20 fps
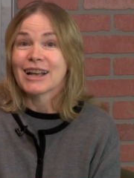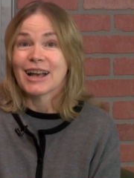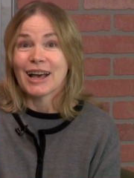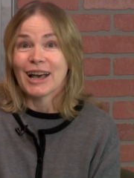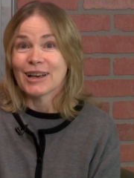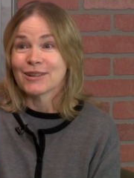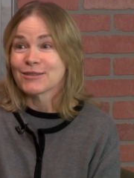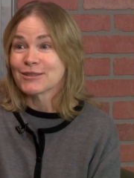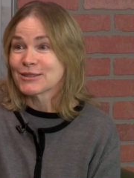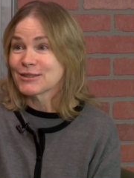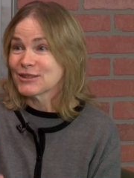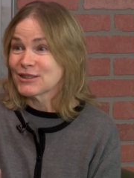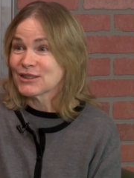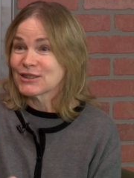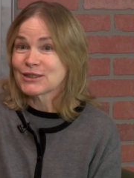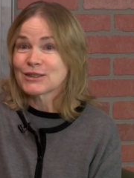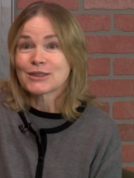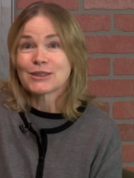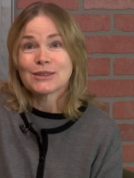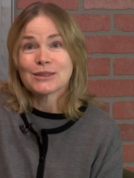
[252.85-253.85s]
I was
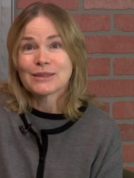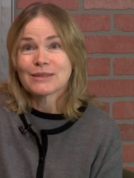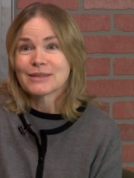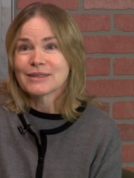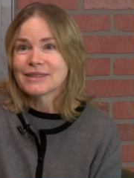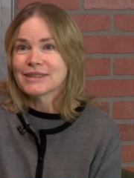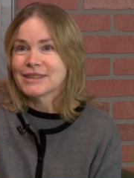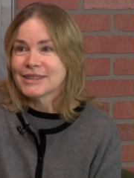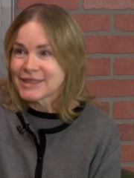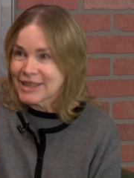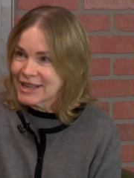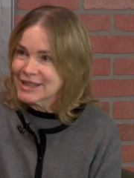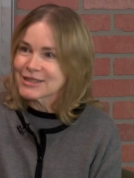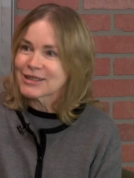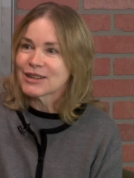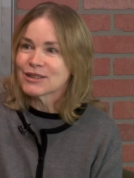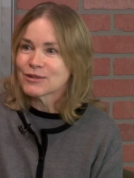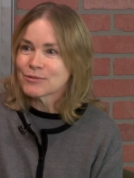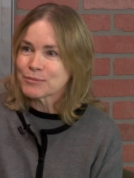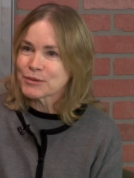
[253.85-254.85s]
just that
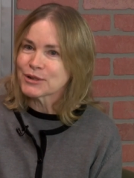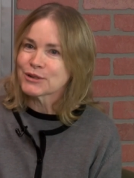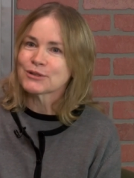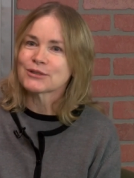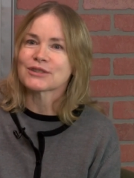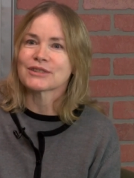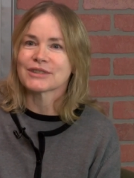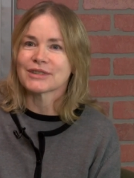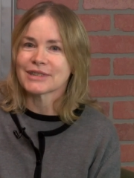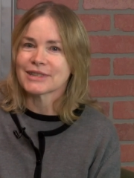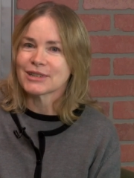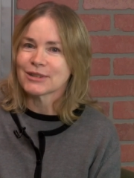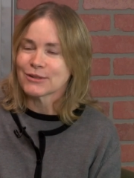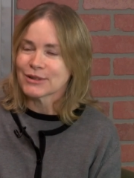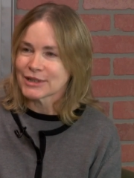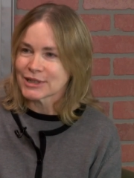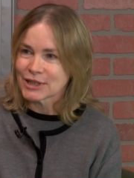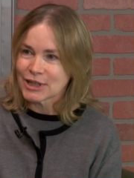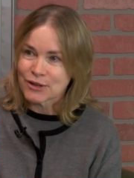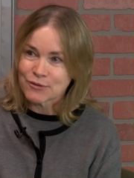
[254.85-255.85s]
kind of person. You know,
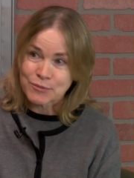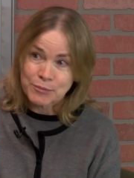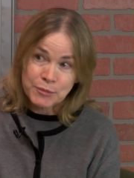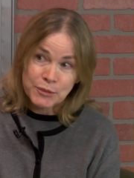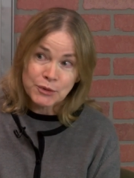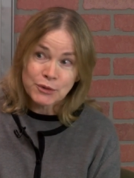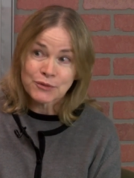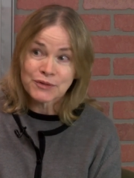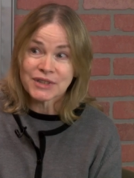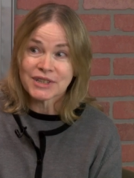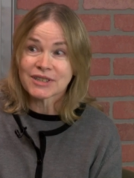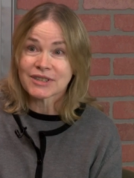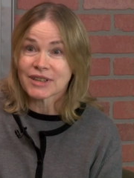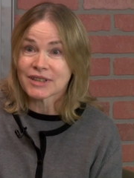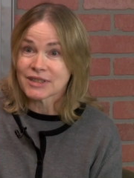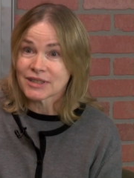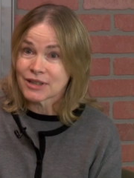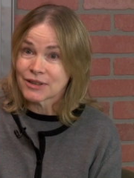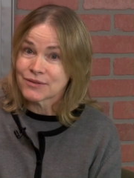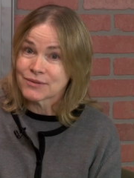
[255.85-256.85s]
I loved movies, I
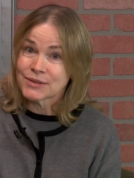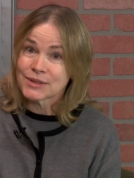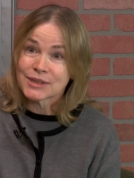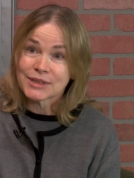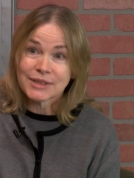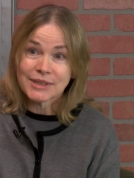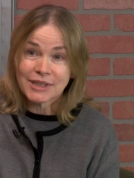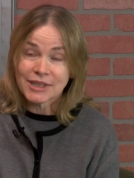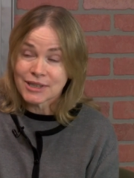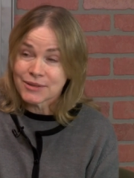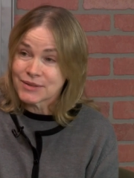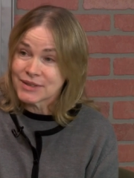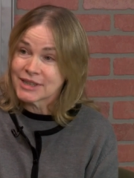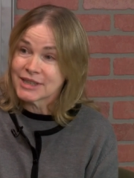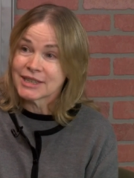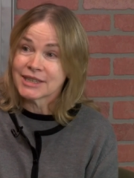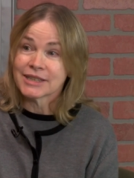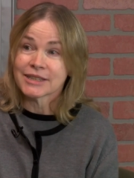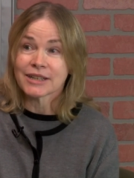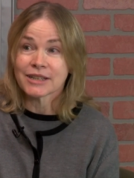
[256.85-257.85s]
loved
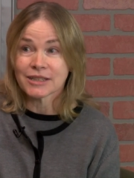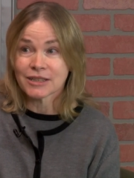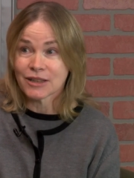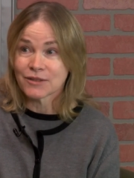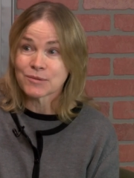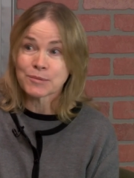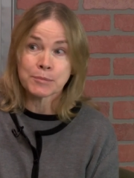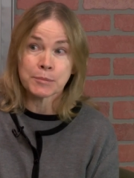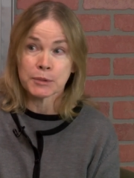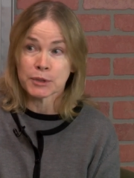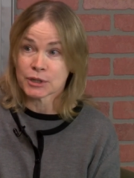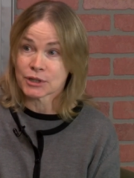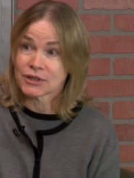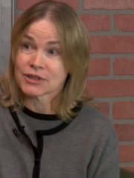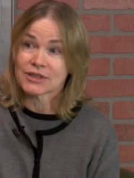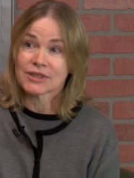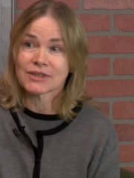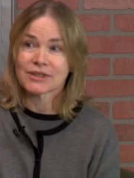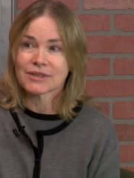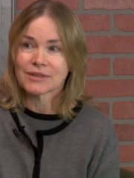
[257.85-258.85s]
TV, and I loved
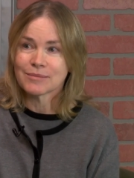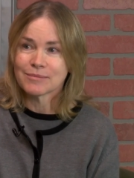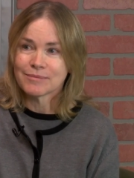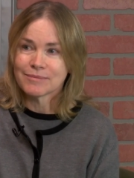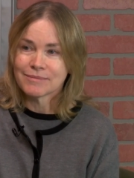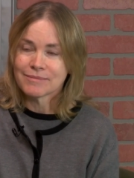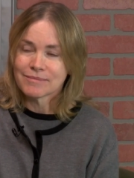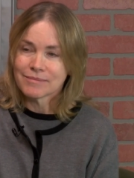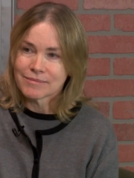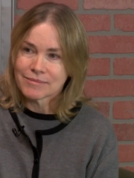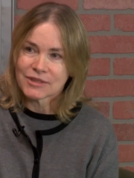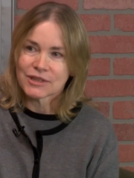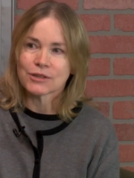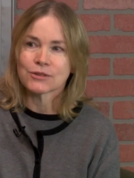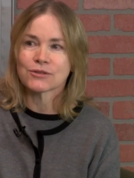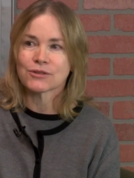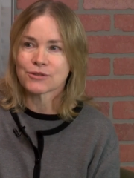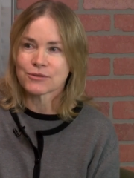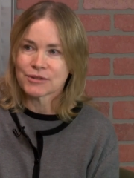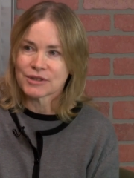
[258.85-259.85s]
books. Those
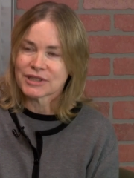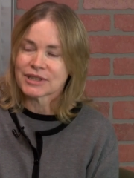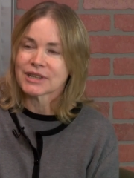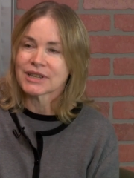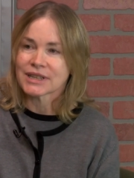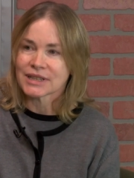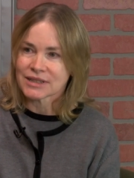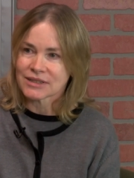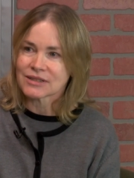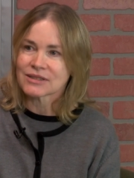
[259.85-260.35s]
and, three things.